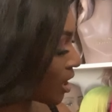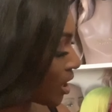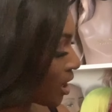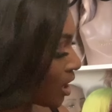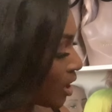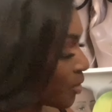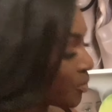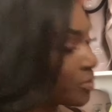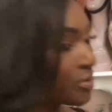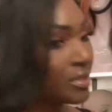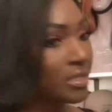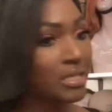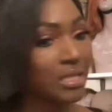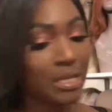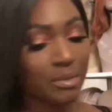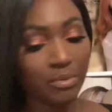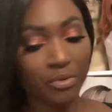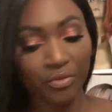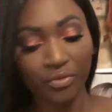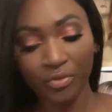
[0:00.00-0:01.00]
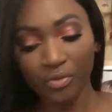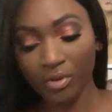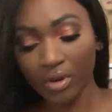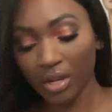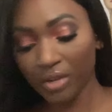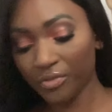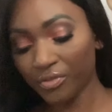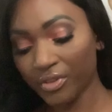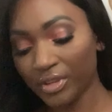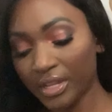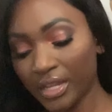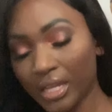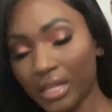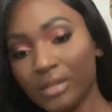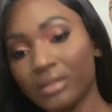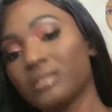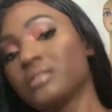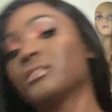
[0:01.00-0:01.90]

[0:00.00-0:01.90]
I'm gonna say before I forget.